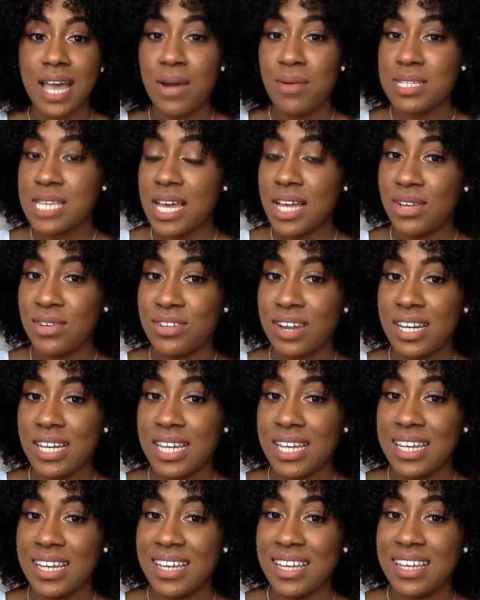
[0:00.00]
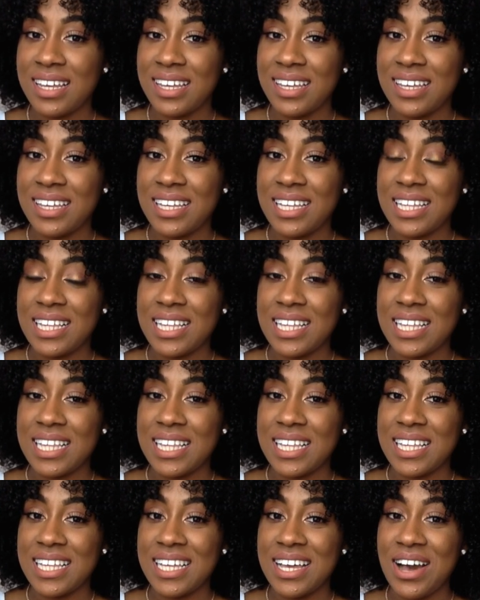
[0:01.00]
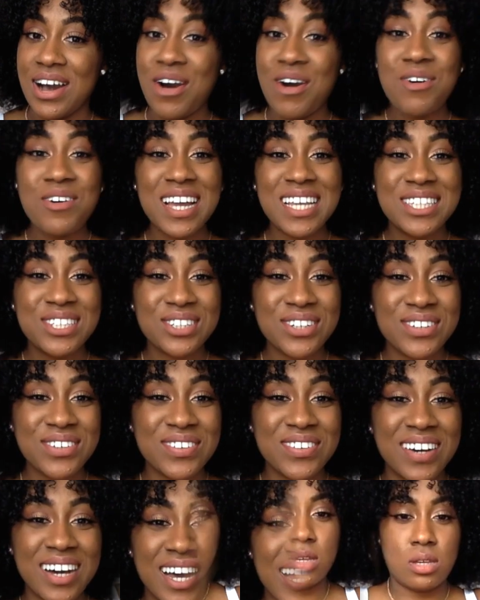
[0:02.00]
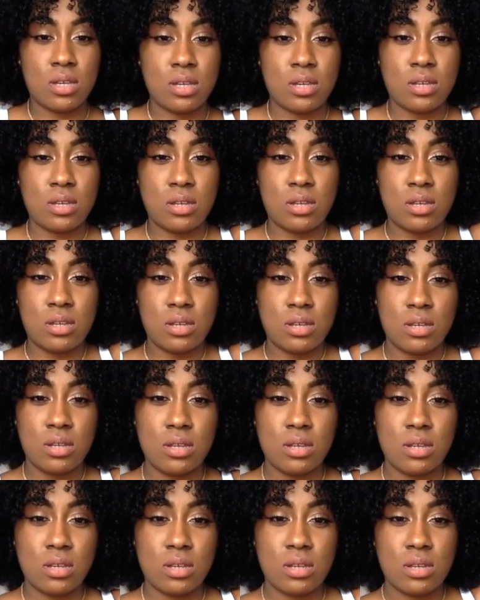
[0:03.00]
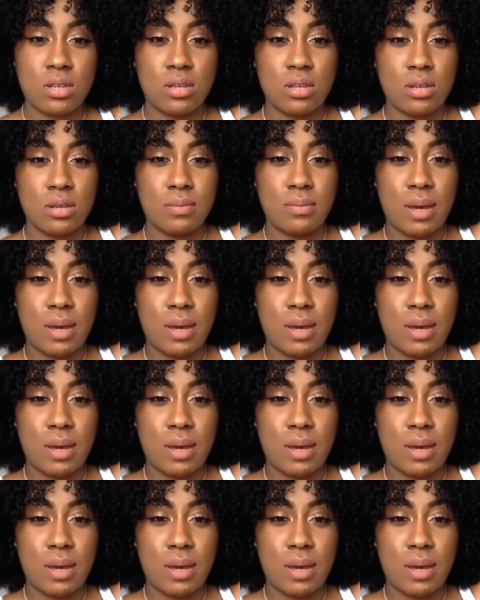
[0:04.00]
will say hello, darling. Oh, I do.